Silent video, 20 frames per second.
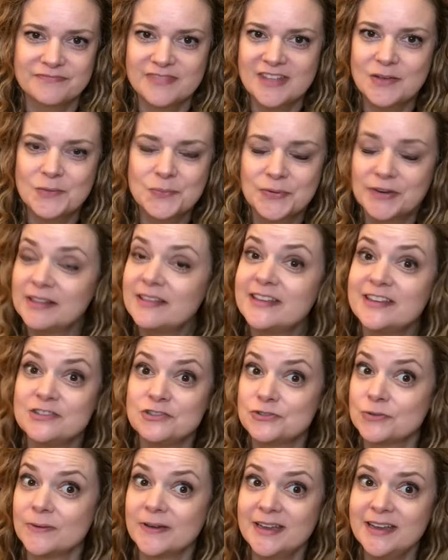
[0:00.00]
really
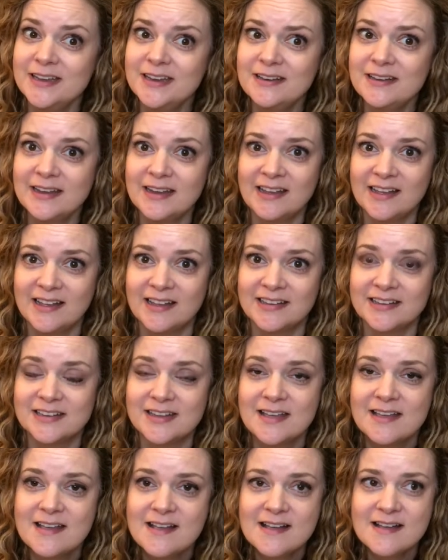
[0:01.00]
enjoyed. And
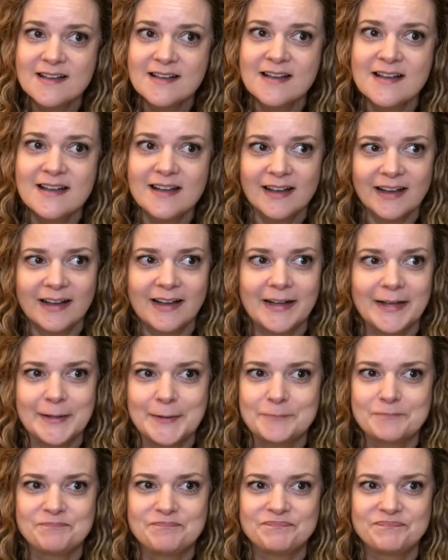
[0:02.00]

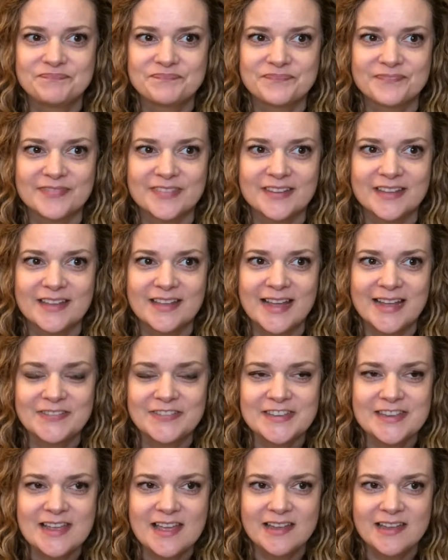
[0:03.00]
at the